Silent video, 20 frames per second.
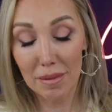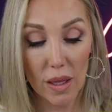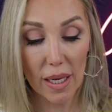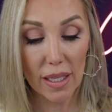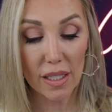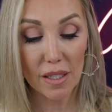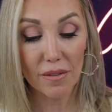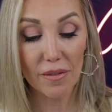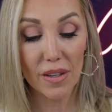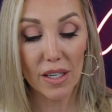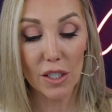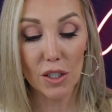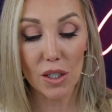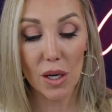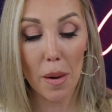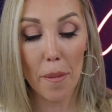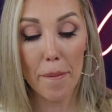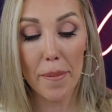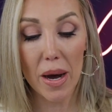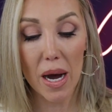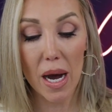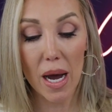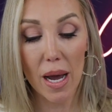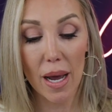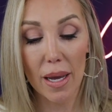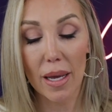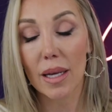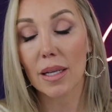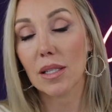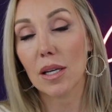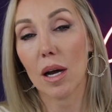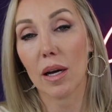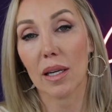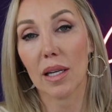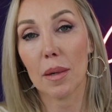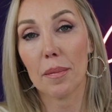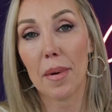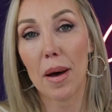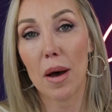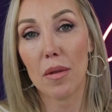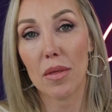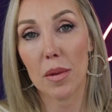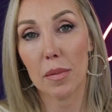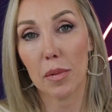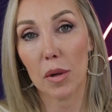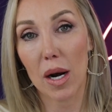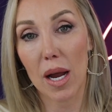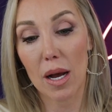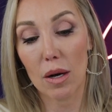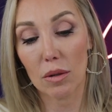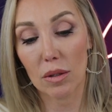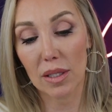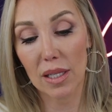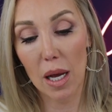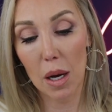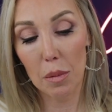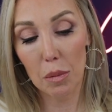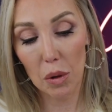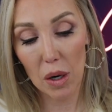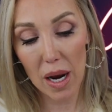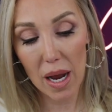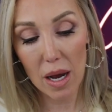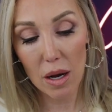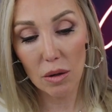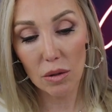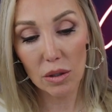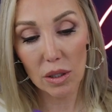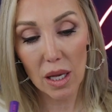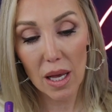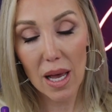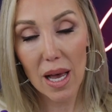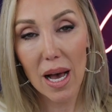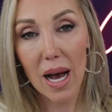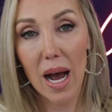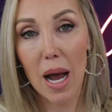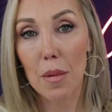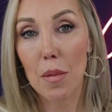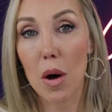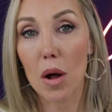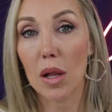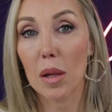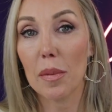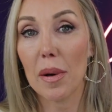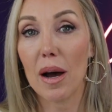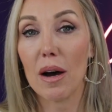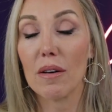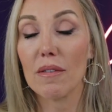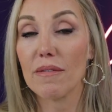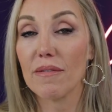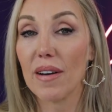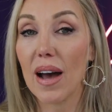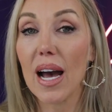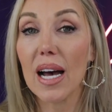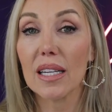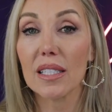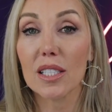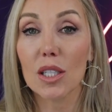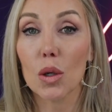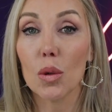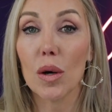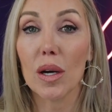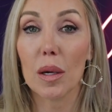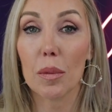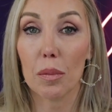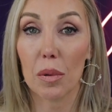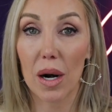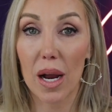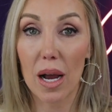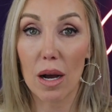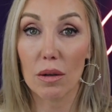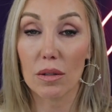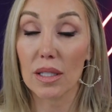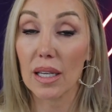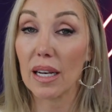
Let's finish up by talking about the brows. Now brows, I'm all about fast, quick brows.